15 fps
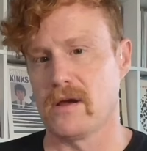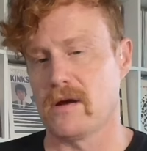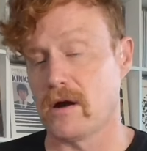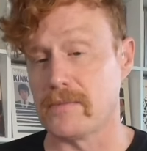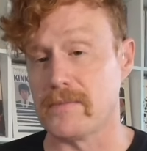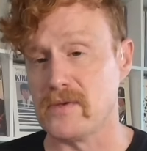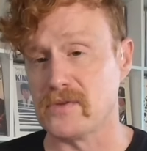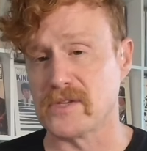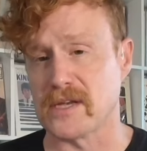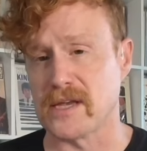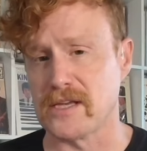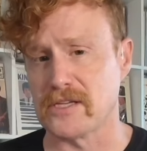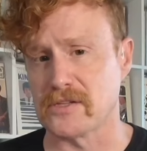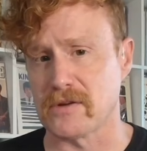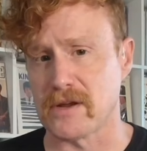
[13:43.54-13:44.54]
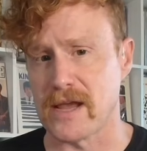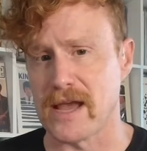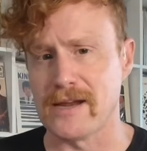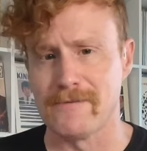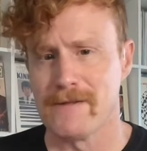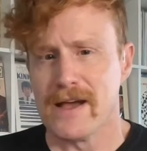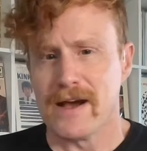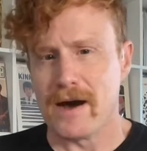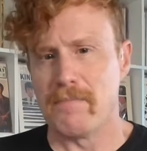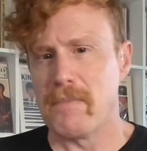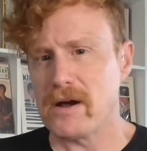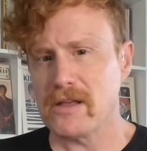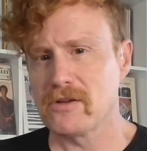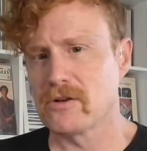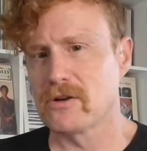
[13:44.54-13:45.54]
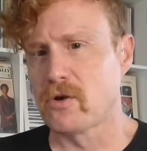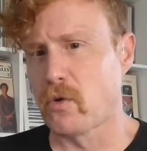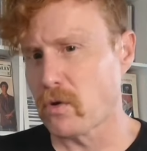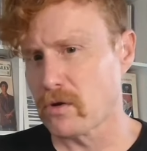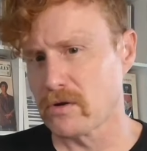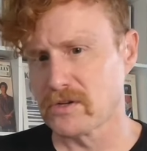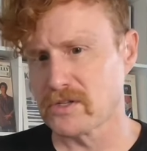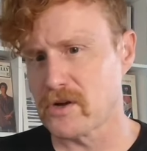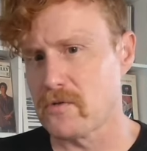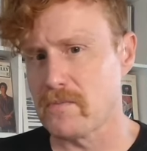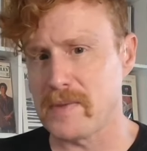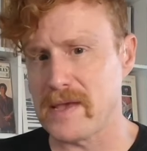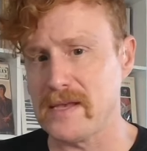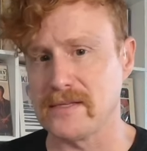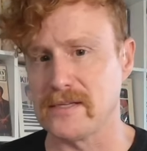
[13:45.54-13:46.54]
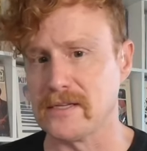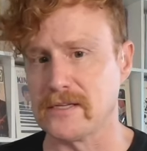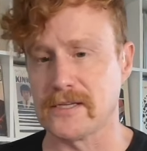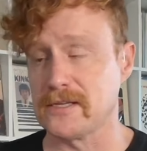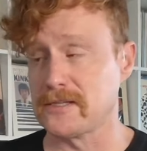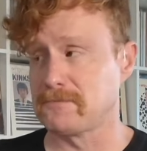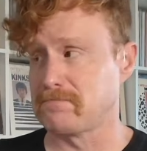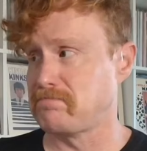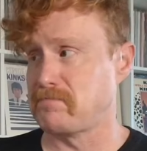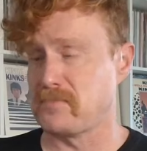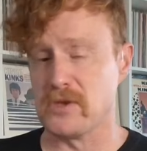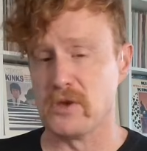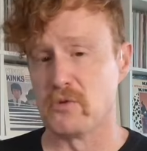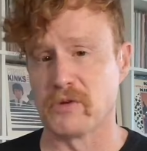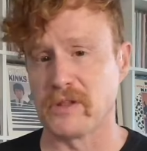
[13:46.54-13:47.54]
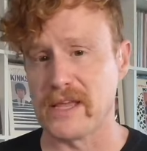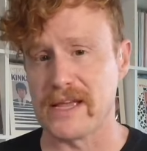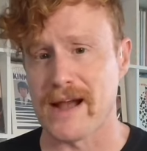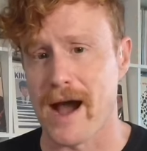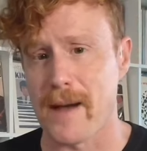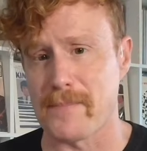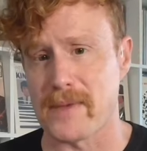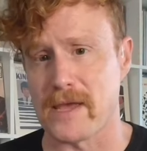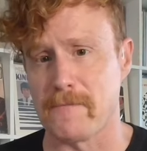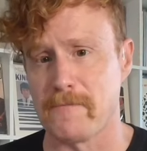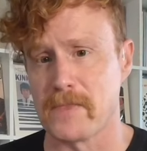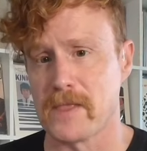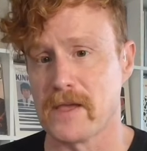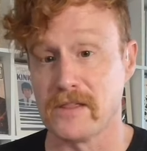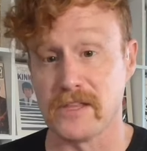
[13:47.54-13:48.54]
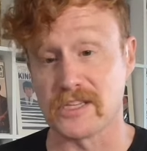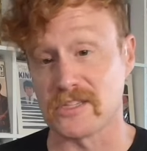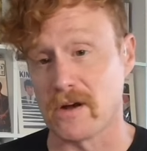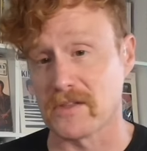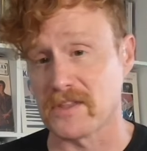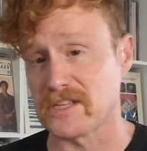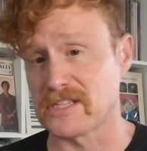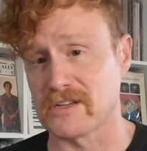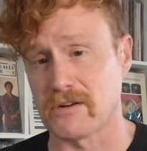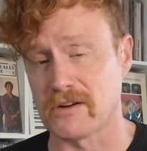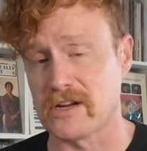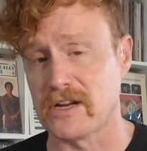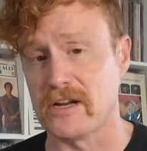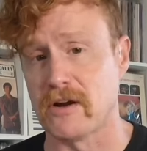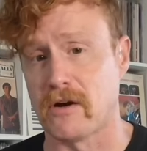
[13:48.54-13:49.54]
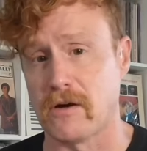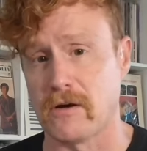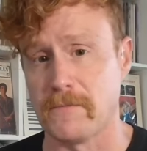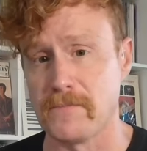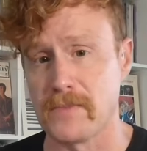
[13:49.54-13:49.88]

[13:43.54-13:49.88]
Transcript: on music history, and among their cornerstone pieces is You Really Got Me, the song that started it all.